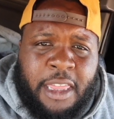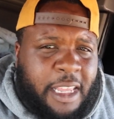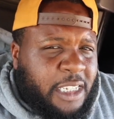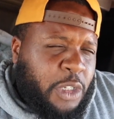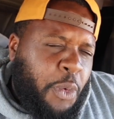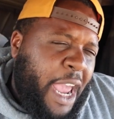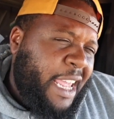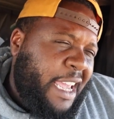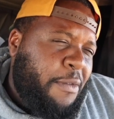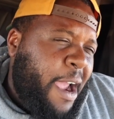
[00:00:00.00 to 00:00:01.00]
This is
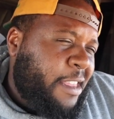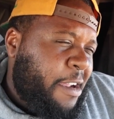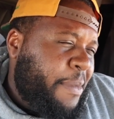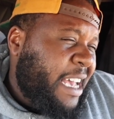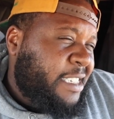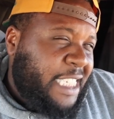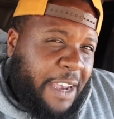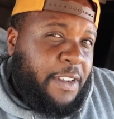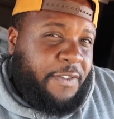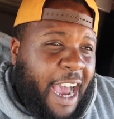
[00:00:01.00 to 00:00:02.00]
weighing in right there about
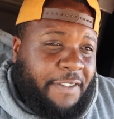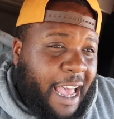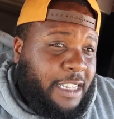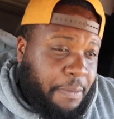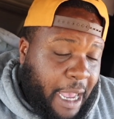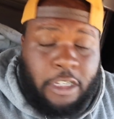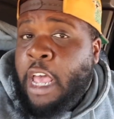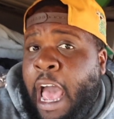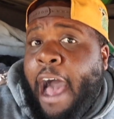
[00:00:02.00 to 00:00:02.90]
75,000 pounds.